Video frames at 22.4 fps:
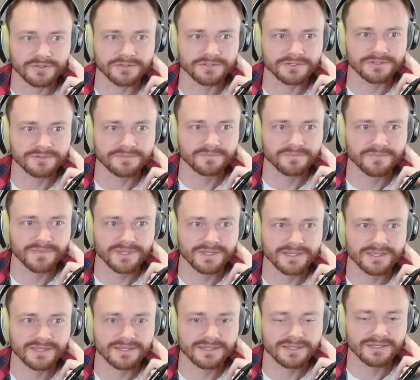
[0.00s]
card.
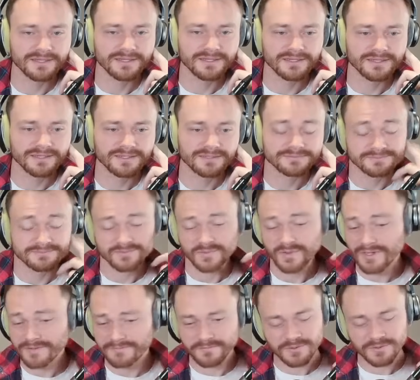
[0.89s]

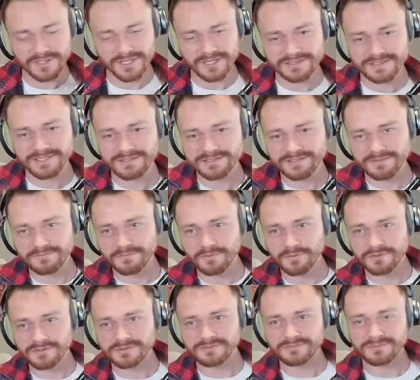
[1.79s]
We got 4 lockdowns
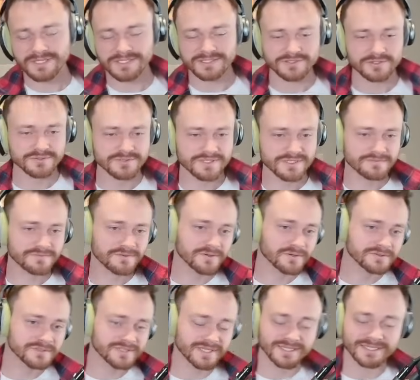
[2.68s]
and 2
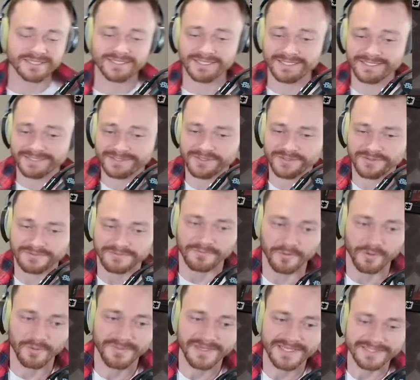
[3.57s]
sunfalls and
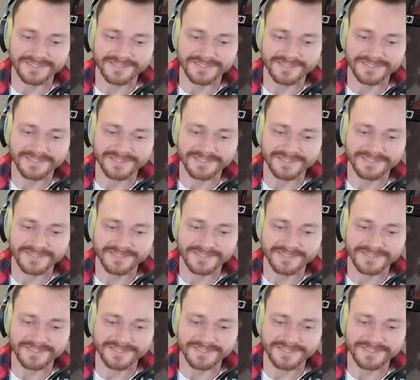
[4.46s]
4